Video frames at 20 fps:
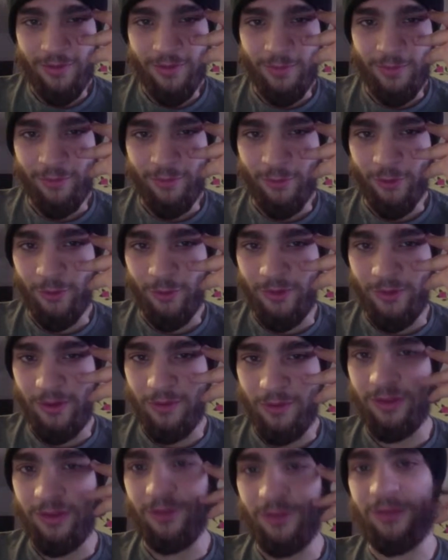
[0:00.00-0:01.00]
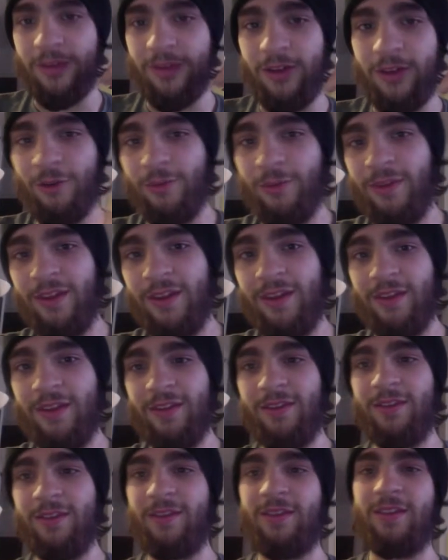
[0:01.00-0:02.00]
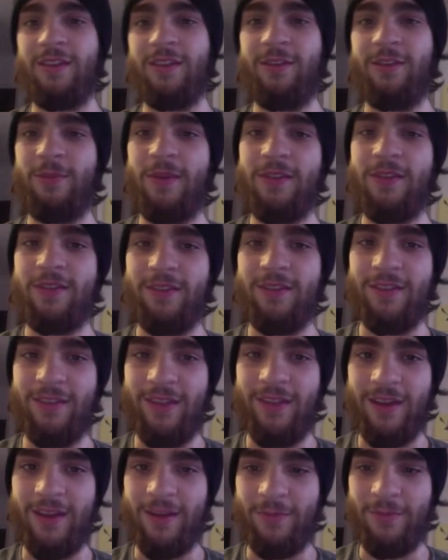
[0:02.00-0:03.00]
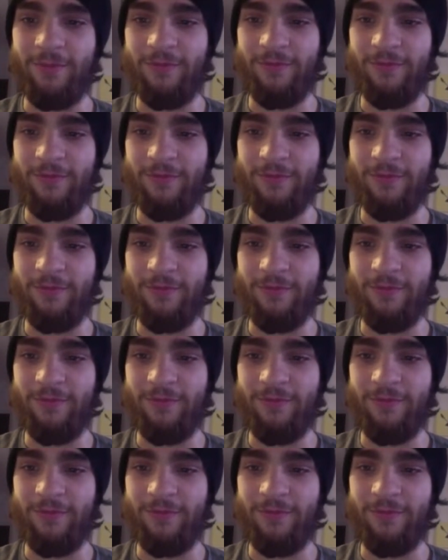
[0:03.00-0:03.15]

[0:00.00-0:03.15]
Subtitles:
before we do Silph Co, because it's basically like I'm